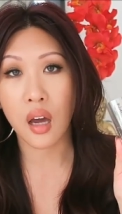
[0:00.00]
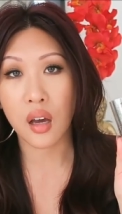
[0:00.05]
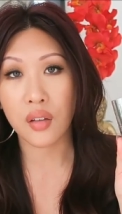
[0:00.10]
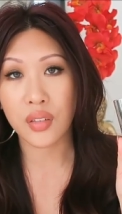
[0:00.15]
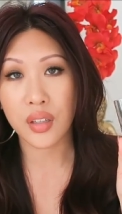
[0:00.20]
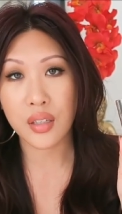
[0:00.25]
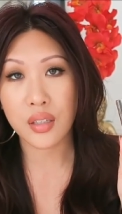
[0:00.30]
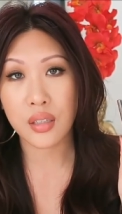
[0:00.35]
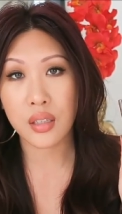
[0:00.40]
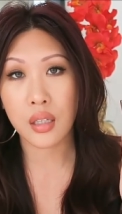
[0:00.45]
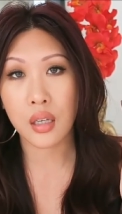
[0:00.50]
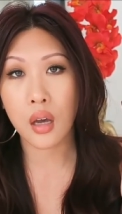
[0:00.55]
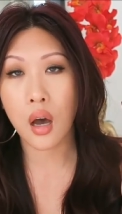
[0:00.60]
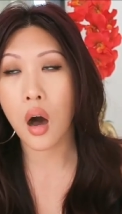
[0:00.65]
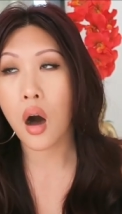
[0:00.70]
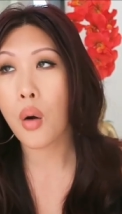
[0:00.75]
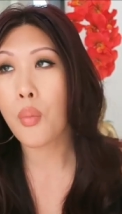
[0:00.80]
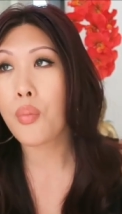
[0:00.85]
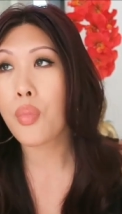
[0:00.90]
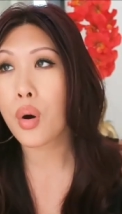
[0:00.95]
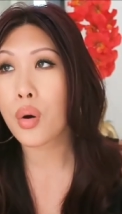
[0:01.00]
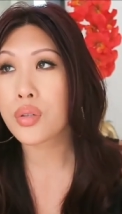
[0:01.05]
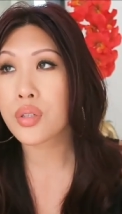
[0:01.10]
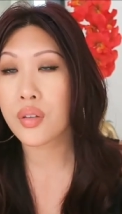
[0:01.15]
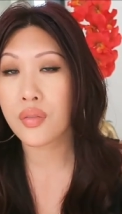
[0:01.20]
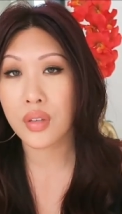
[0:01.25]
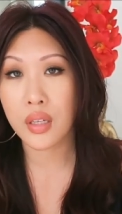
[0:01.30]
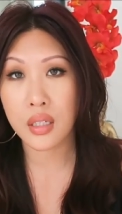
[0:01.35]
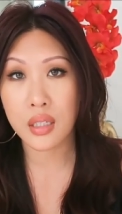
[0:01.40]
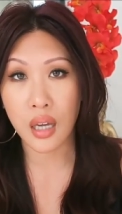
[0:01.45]
Obviously, most
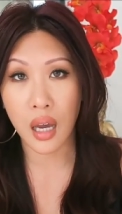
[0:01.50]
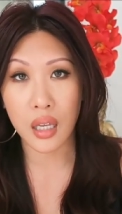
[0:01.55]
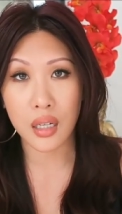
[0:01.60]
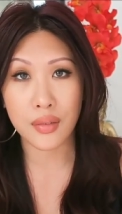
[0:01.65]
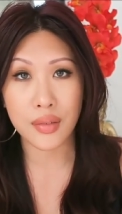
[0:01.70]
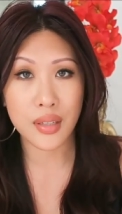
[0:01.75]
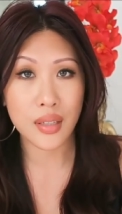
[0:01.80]
of these kind of